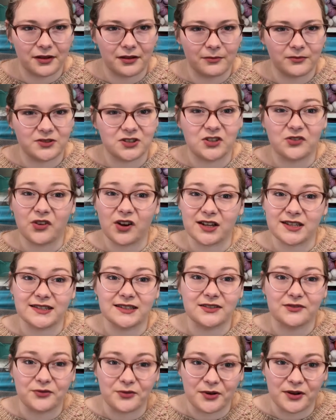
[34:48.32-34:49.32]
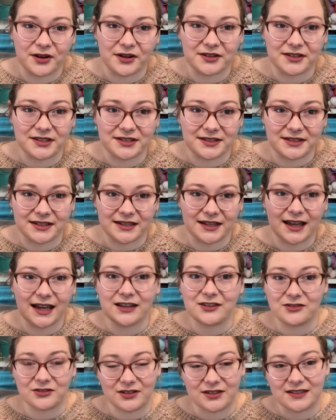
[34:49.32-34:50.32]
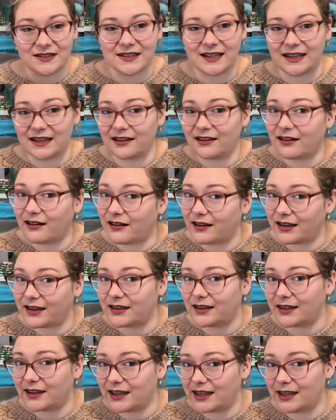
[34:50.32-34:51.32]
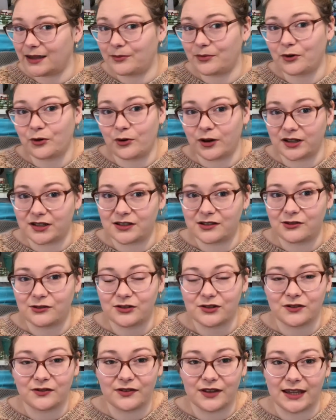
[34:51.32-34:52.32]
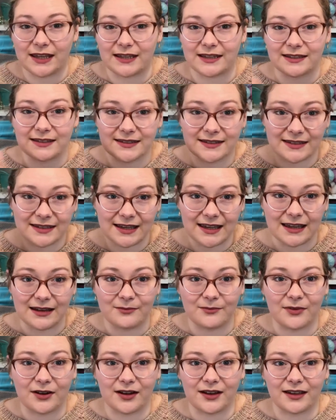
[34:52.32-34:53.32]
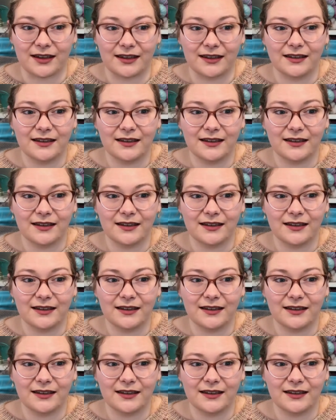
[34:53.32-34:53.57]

divisive word, isn't it? As you can see, I keep quite a lot of things in my